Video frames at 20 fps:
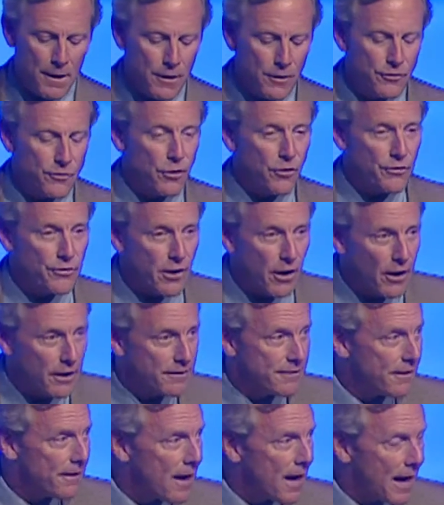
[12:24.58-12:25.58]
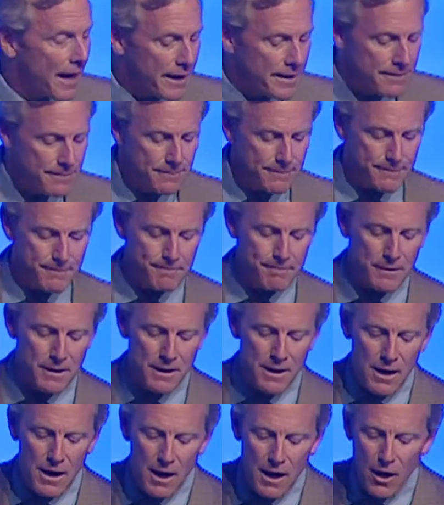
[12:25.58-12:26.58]
So starting tonight,
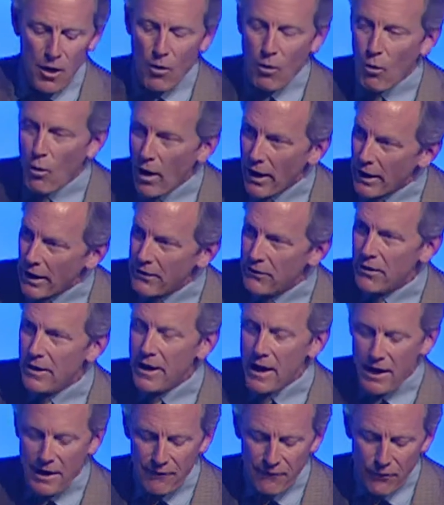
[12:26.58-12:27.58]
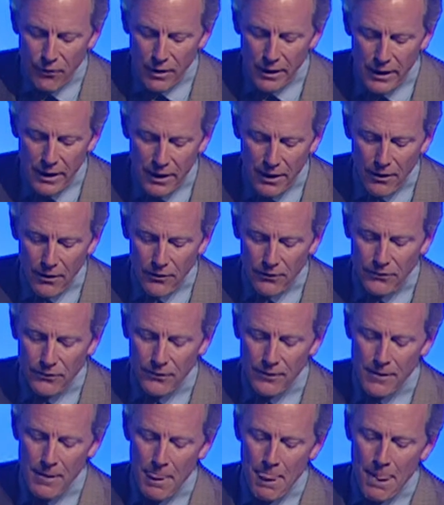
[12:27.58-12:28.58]
184 years
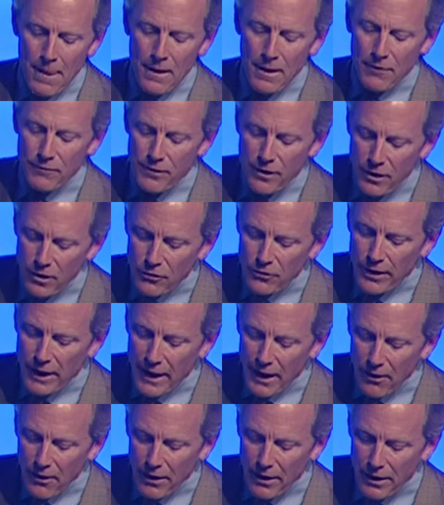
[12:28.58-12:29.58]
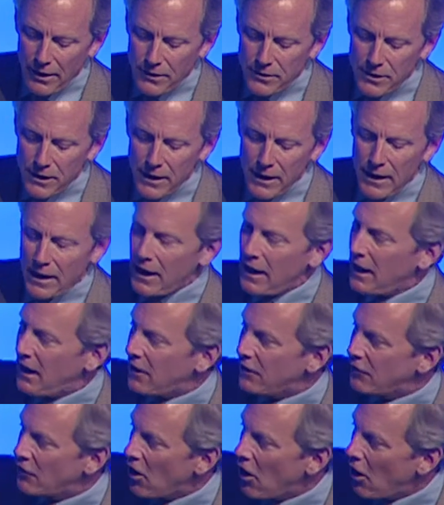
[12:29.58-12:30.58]
of DU's heritage
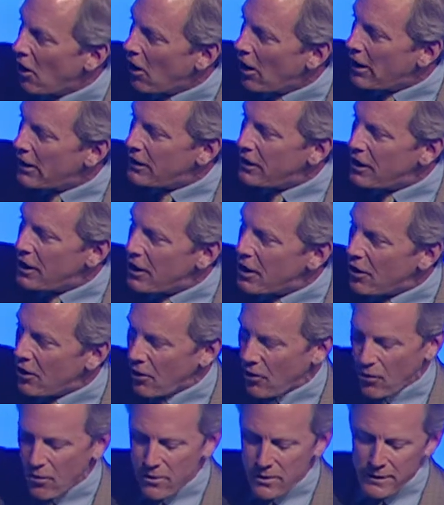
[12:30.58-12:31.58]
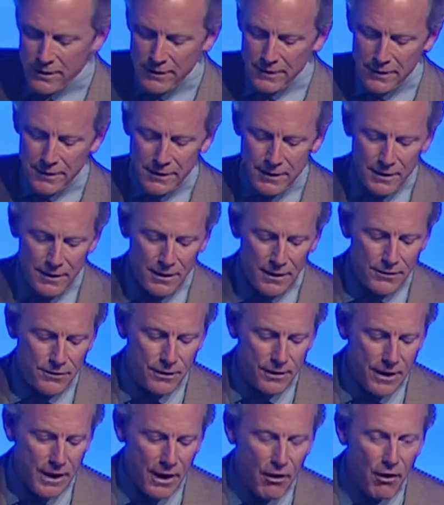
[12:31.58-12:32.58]
is on you to
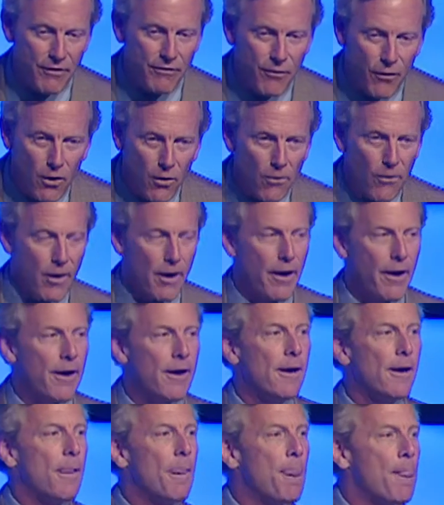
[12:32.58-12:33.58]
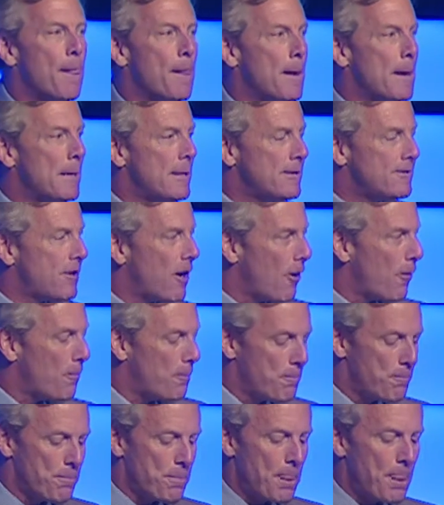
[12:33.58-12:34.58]
carry forward. So,
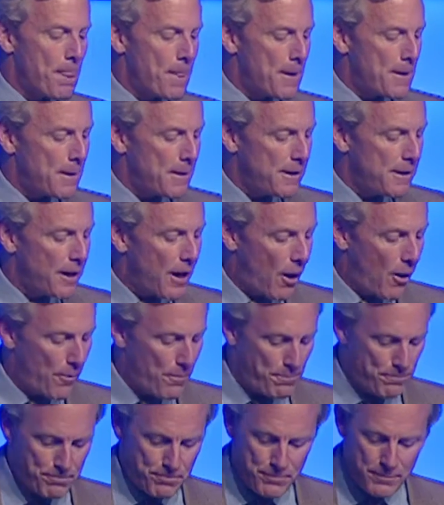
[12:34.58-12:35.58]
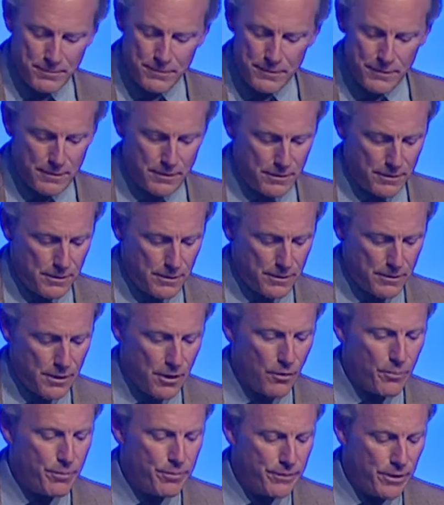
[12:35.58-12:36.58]

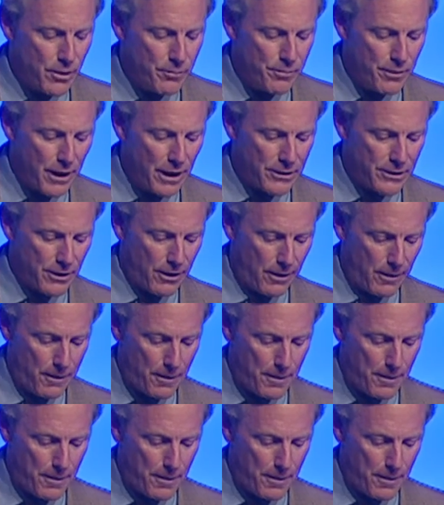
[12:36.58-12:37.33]
no pressure.